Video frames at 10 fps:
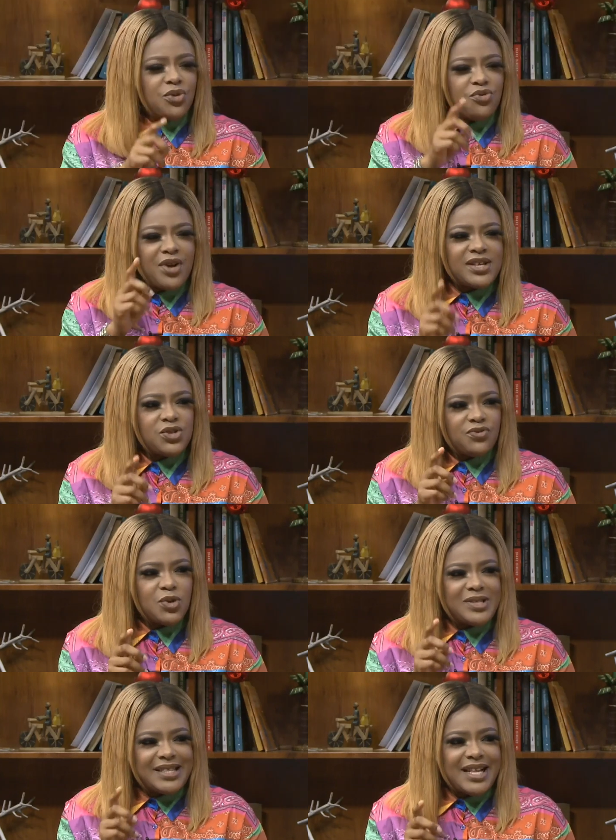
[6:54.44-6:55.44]
the rest of um,
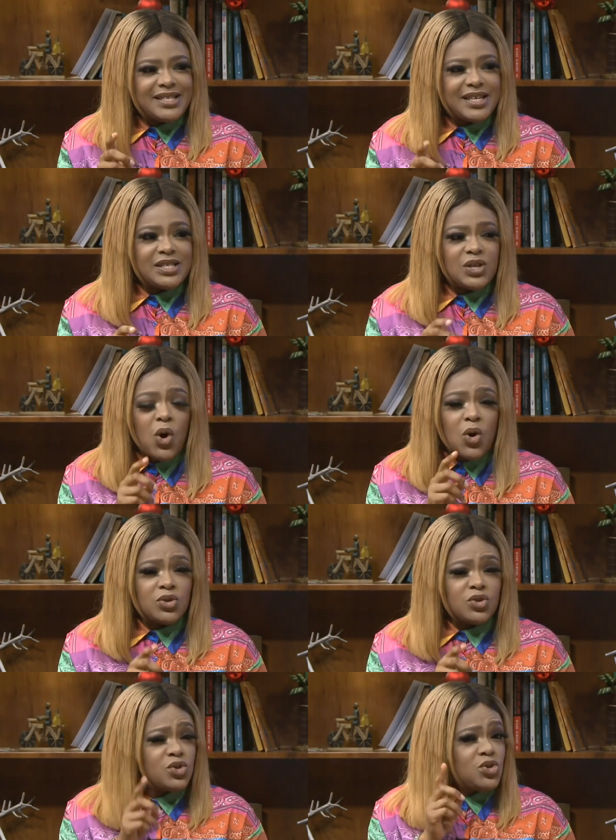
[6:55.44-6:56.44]
those letters
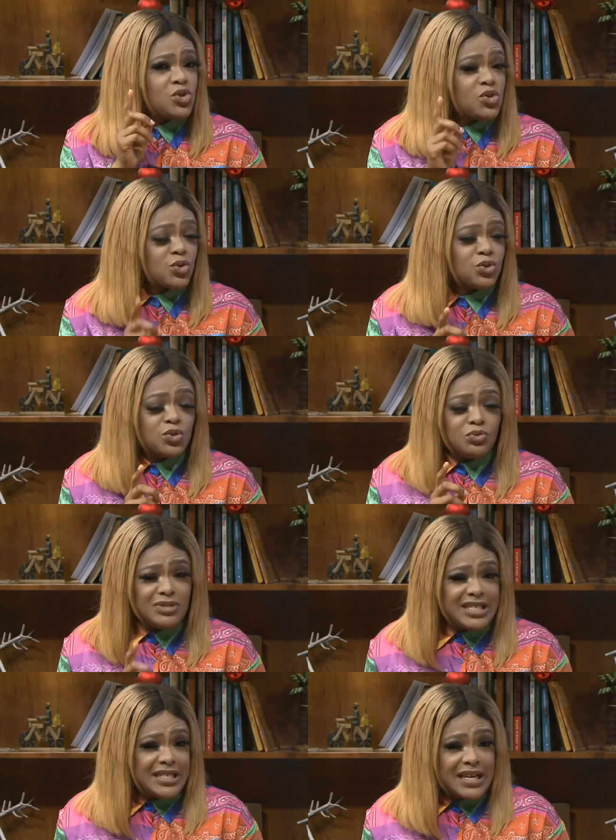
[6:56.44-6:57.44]
on social
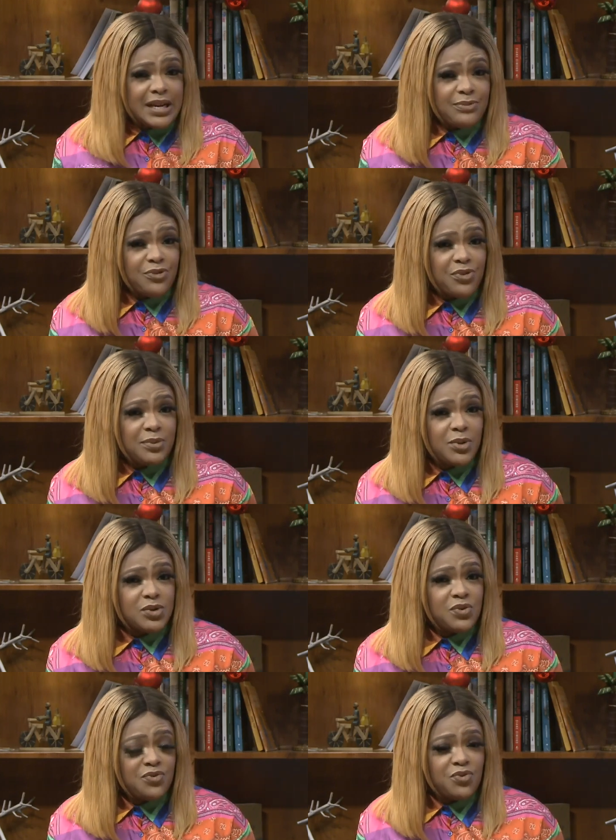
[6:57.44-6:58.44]
media, okay.
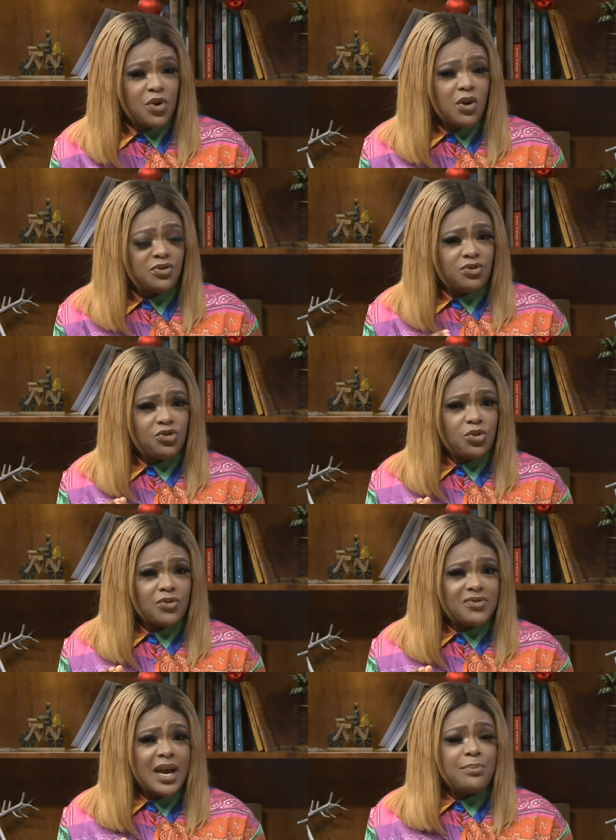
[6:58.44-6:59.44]
because we've gone
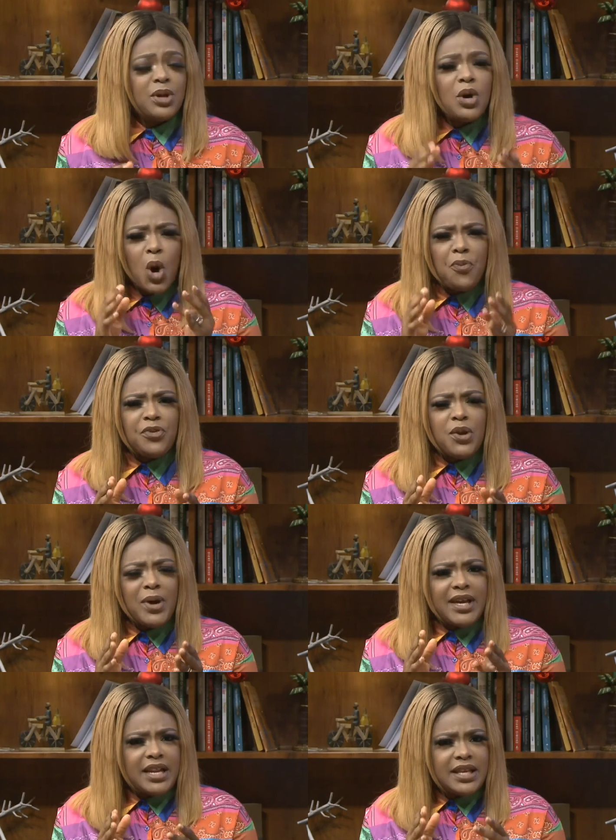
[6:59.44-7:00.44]
short of time. But hopefully
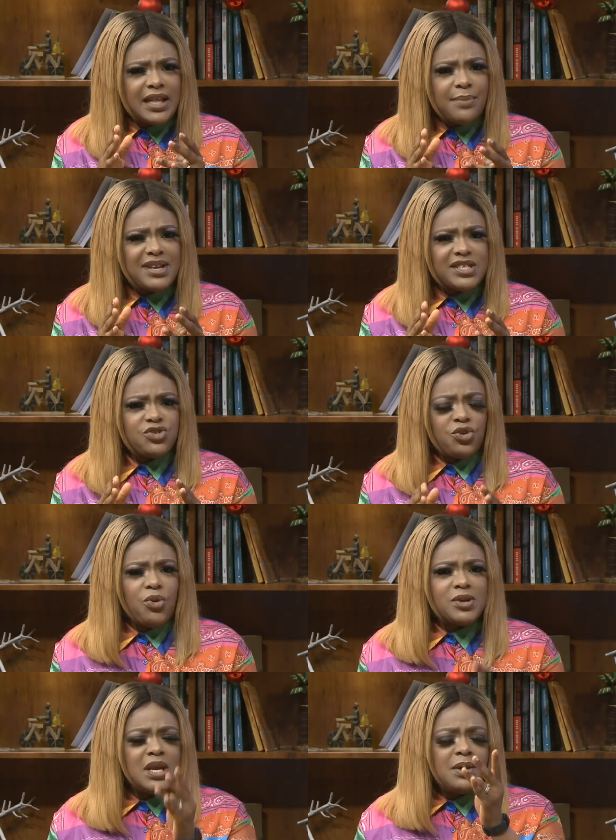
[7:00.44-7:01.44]
we're getting that message
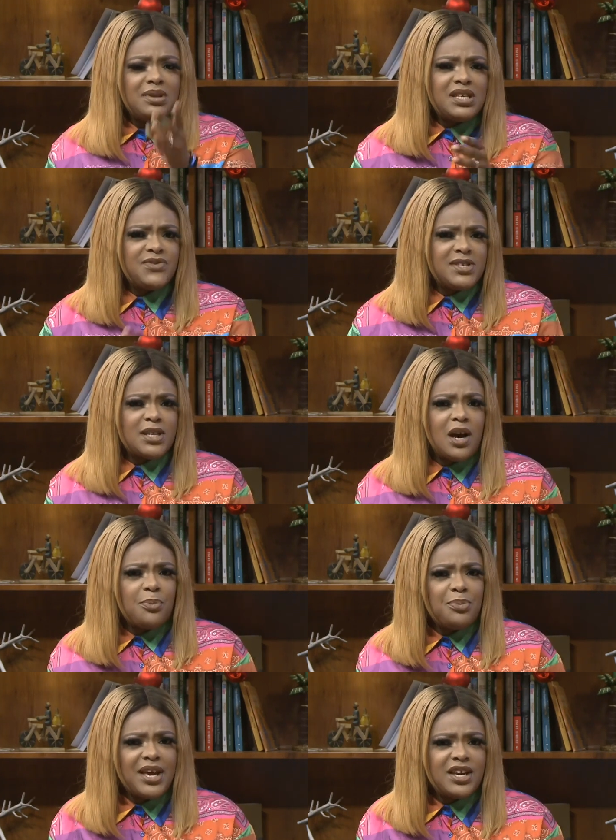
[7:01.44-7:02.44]
across. Please visit
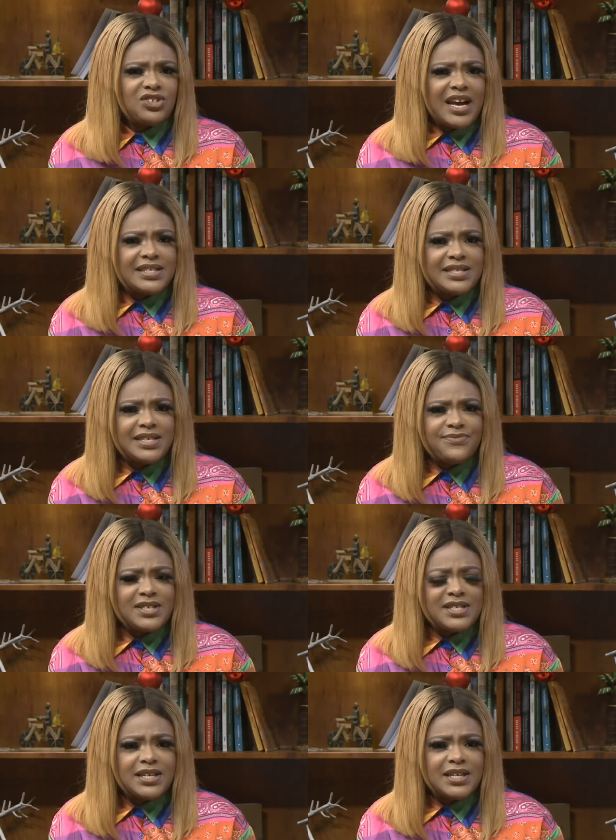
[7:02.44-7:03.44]
our page at
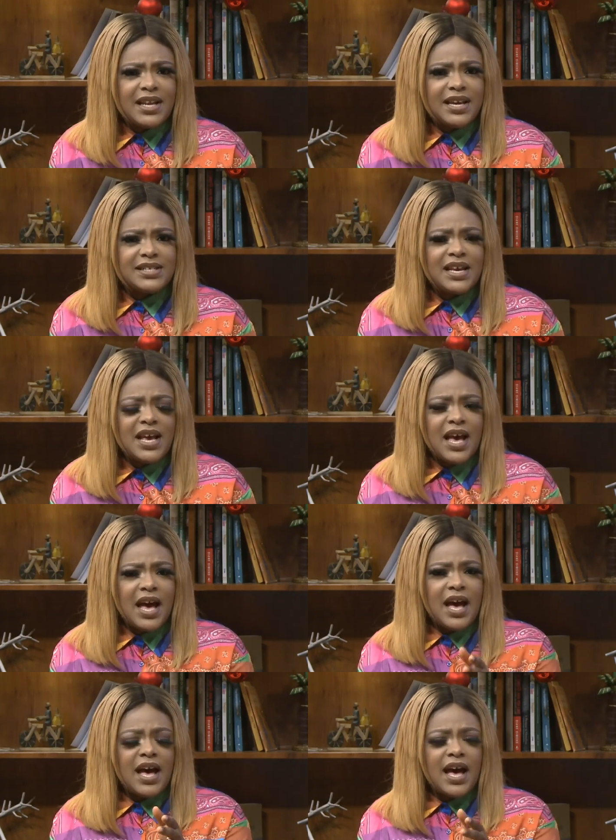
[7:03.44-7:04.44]
TVC Connect.
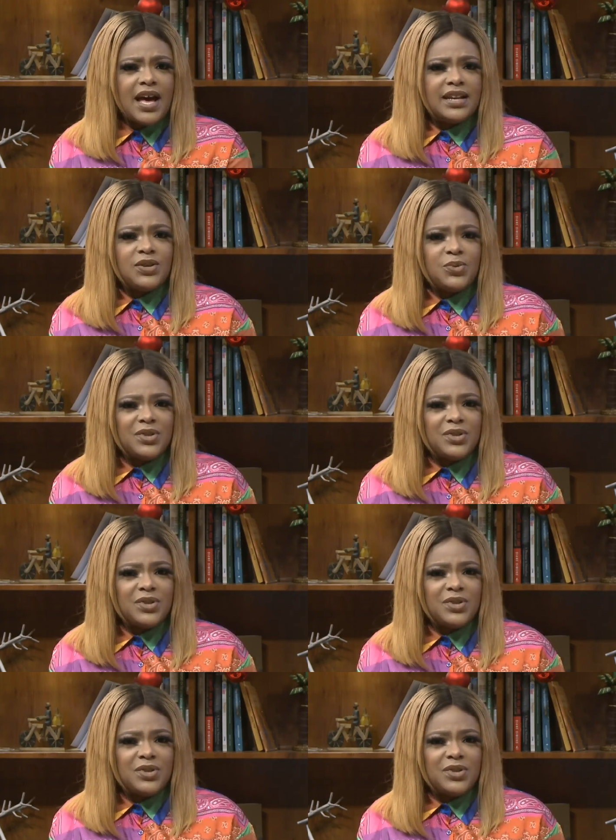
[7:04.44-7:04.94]
Uh, and uh,